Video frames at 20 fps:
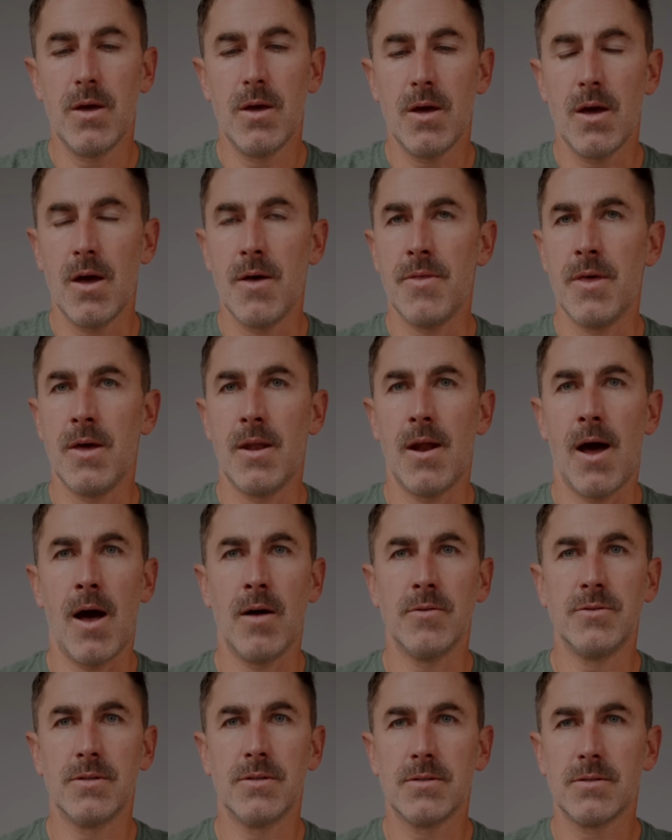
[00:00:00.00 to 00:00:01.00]
and then I'll
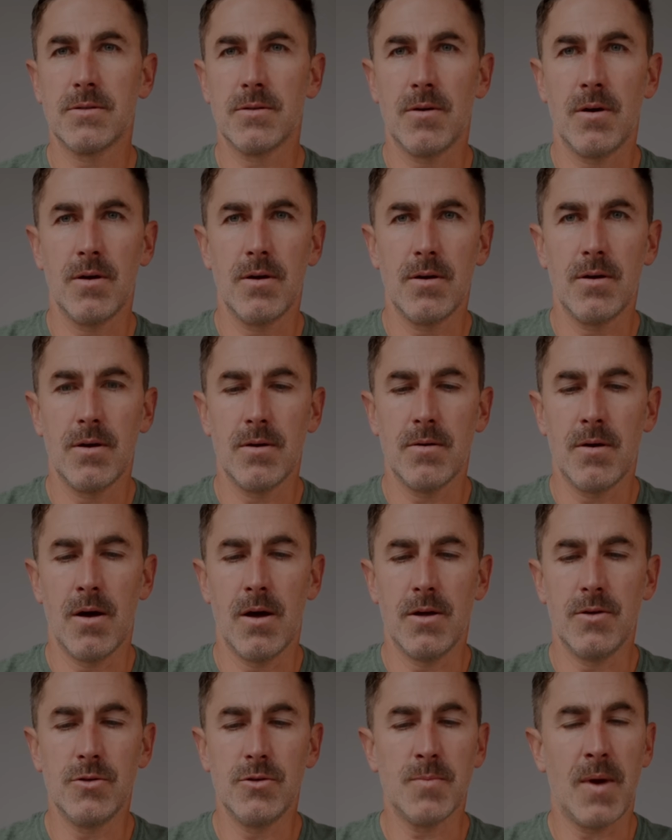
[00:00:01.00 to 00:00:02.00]
just
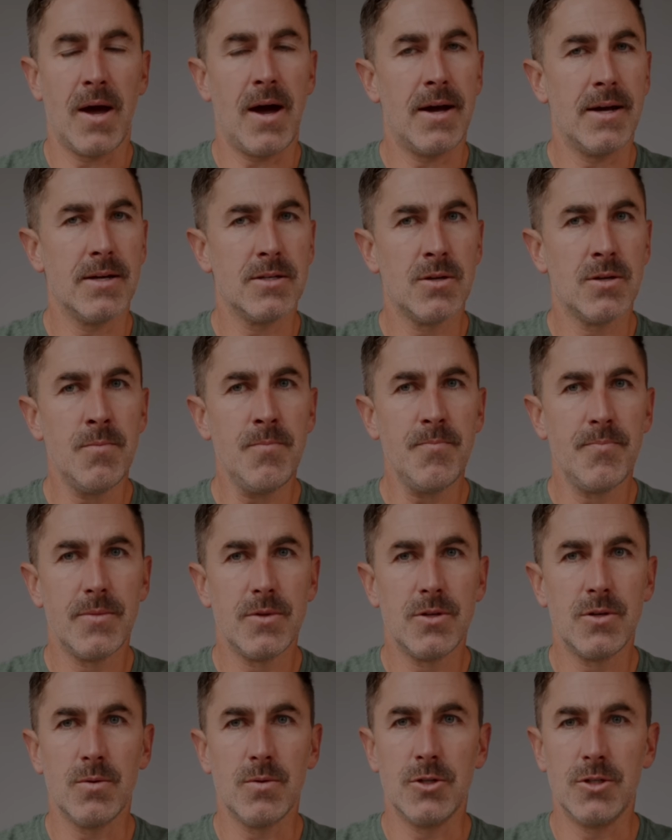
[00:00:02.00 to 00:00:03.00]
use my ISO
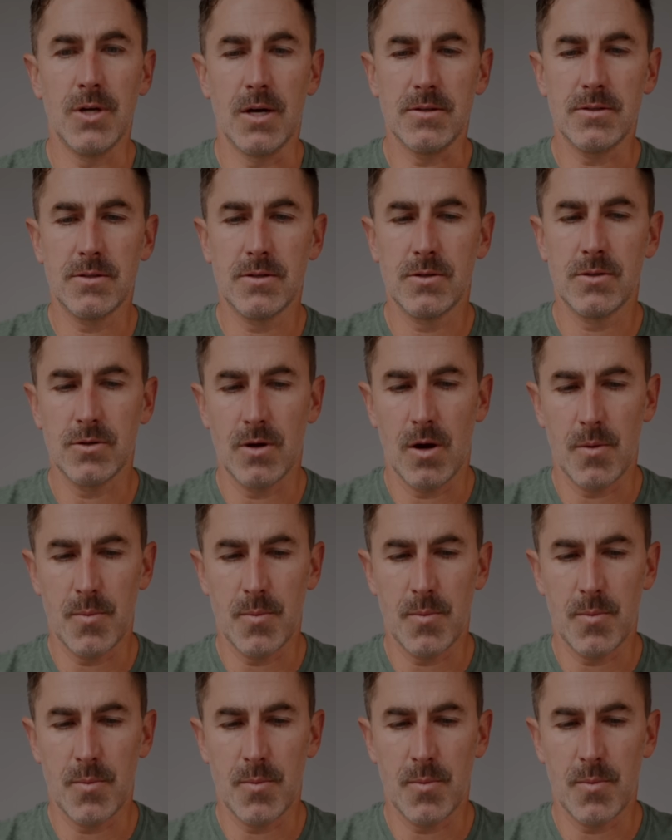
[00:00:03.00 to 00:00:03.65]
to adjust. So I'll